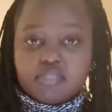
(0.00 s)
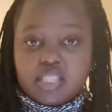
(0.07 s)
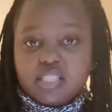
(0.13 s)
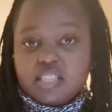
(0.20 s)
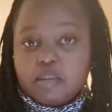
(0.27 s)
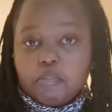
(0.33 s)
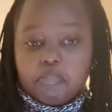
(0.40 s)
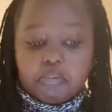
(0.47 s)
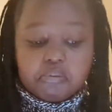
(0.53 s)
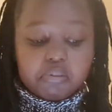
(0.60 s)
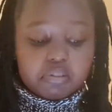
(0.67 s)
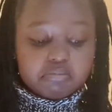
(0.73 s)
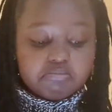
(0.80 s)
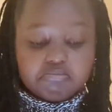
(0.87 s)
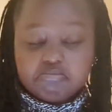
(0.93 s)
Simple.
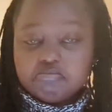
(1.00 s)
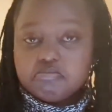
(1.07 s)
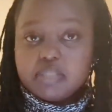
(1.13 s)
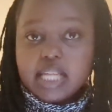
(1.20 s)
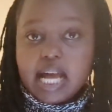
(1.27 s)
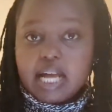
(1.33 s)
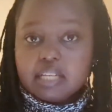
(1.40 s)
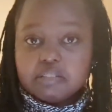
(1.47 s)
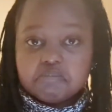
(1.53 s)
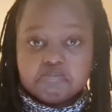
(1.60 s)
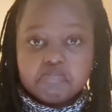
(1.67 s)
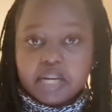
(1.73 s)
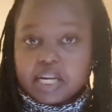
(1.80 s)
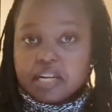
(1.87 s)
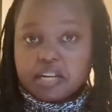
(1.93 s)
Done.
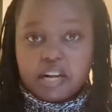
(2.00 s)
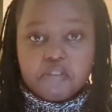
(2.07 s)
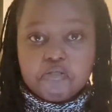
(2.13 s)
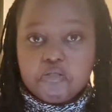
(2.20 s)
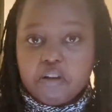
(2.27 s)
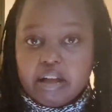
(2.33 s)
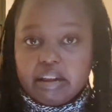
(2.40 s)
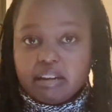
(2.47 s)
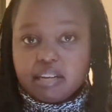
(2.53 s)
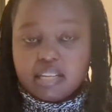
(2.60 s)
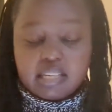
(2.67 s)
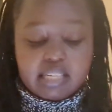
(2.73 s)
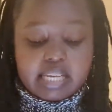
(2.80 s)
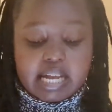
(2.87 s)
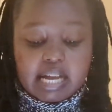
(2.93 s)
Paragraph 1.
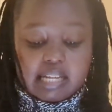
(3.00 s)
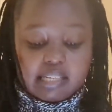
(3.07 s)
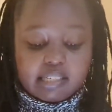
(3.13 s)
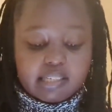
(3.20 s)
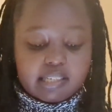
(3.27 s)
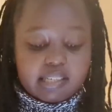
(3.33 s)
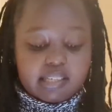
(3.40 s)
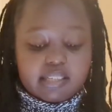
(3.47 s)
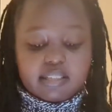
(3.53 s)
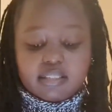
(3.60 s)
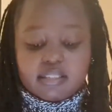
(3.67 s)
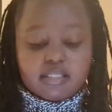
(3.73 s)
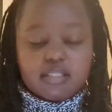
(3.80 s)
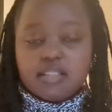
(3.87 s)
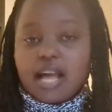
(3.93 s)
Done.
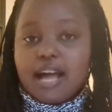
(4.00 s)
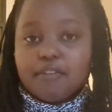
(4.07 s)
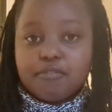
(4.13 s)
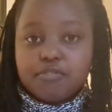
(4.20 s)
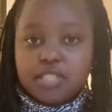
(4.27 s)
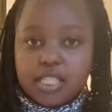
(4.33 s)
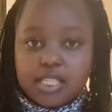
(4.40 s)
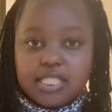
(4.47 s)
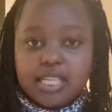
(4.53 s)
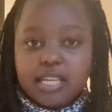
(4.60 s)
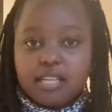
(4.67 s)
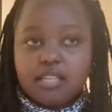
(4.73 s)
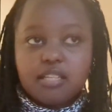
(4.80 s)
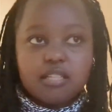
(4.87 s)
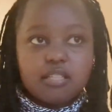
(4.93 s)
I've
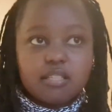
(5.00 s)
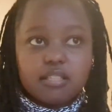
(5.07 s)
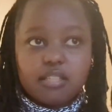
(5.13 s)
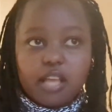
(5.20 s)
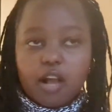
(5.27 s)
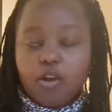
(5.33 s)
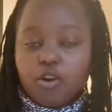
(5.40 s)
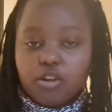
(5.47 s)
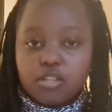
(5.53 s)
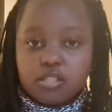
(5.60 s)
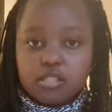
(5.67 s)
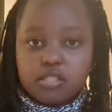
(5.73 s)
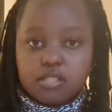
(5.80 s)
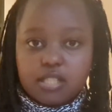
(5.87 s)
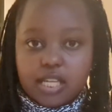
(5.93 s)
stated the
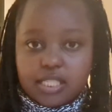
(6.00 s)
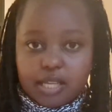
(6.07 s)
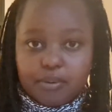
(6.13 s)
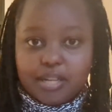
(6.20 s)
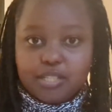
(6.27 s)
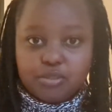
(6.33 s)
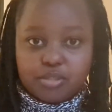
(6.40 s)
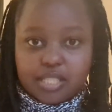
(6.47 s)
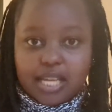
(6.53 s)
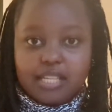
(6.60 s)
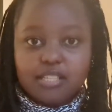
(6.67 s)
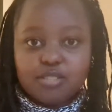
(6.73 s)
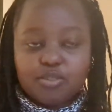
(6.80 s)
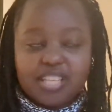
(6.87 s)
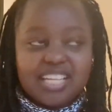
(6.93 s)
course that I want to
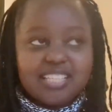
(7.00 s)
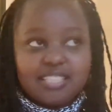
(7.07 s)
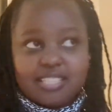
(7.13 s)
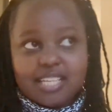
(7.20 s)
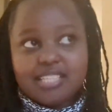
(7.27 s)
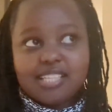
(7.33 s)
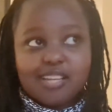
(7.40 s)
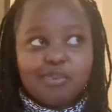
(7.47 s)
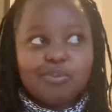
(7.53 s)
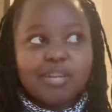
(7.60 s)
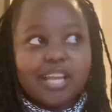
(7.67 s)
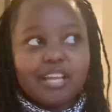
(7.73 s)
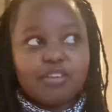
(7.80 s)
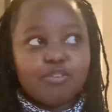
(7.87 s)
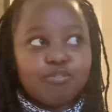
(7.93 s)
study so that it doesn't look
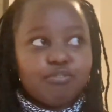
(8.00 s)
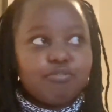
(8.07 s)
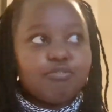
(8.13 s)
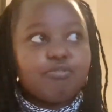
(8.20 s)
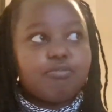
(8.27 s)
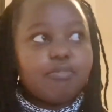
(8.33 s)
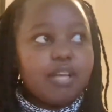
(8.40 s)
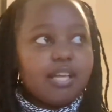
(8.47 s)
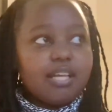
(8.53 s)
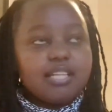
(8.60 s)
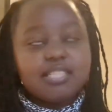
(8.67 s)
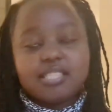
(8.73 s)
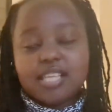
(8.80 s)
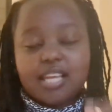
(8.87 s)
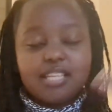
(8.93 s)
like you've
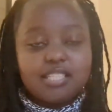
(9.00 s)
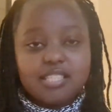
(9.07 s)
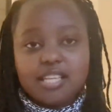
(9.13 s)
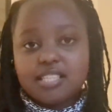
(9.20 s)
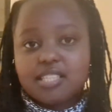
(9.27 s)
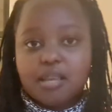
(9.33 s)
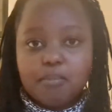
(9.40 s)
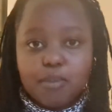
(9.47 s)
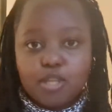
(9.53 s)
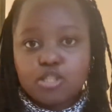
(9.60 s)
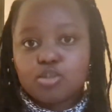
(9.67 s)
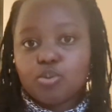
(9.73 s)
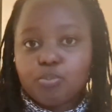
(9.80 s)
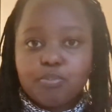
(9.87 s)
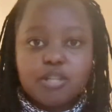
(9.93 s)
sent the same
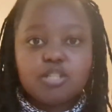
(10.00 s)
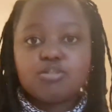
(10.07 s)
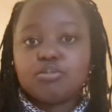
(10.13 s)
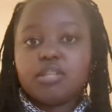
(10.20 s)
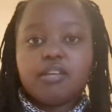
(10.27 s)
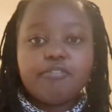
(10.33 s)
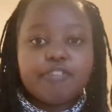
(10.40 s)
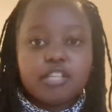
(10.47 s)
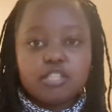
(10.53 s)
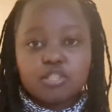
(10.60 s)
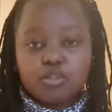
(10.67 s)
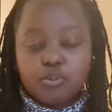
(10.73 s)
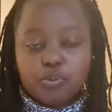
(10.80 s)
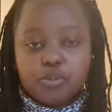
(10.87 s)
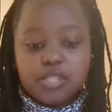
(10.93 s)
SOP to different
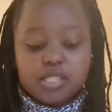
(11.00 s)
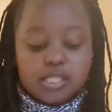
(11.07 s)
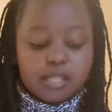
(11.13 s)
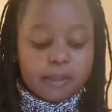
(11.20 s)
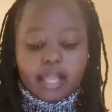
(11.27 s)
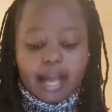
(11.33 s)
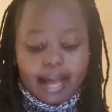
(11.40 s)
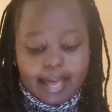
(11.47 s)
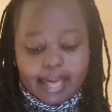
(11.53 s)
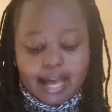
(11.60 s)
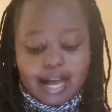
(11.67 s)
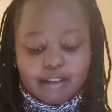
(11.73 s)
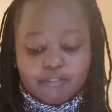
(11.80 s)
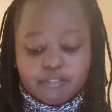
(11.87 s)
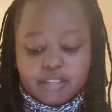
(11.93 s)
schools. I
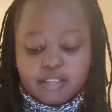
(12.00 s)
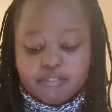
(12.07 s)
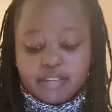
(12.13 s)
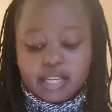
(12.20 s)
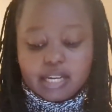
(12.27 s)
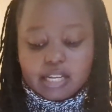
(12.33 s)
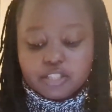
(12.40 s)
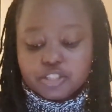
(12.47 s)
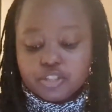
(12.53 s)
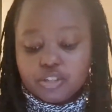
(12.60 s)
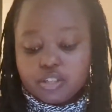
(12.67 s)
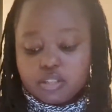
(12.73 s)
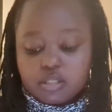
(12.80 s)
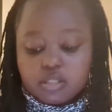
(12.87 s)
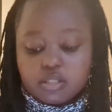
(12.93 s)
have given a
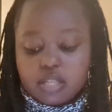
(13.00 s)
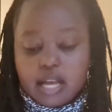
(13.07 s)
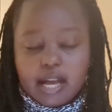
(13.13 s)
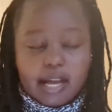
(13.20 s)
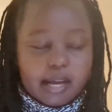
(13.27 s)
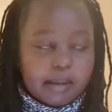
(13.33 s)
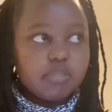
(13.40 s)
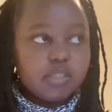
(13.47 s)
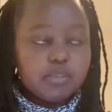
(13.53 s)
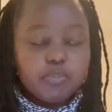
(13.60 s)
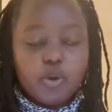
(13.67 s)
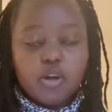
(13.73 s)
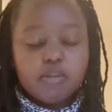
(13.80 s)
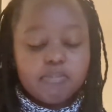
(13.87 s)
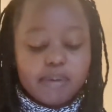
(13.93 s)
short,
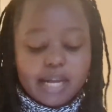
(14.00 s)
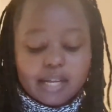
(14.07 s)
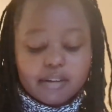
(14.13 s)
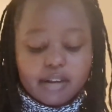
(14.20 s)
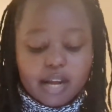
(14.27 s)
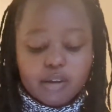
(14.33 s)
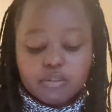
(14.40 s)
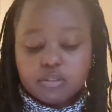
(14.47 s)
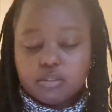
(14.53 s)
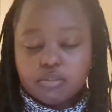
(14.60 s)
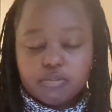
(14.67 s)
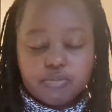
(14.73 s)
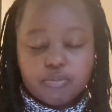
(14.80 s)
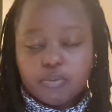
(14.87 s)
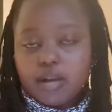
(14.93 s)
small background
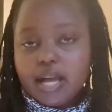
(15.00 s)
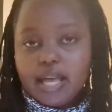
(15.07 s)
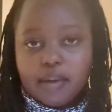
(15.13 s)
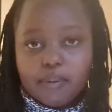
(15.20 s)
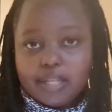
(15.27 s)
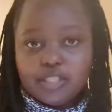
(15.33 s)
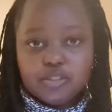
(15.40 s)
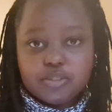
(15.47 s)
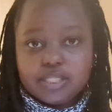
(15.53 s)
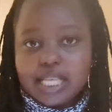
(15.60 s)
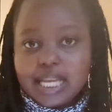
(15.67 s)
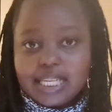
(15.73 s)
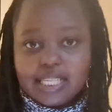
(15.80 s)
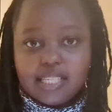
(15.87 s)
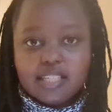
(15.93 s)
of why I want to
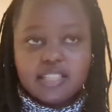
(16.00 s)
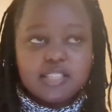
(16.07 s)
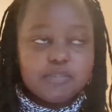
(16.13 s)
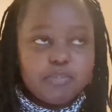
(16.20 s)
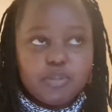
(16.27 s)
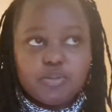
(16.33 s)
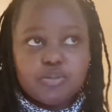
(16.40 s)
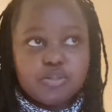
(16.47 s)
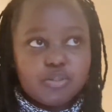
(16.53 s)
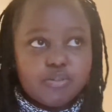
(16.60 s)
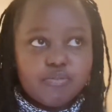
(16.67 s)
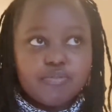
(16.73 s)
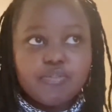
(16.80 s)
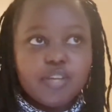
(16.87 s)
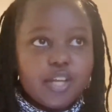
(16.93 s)
study it, because of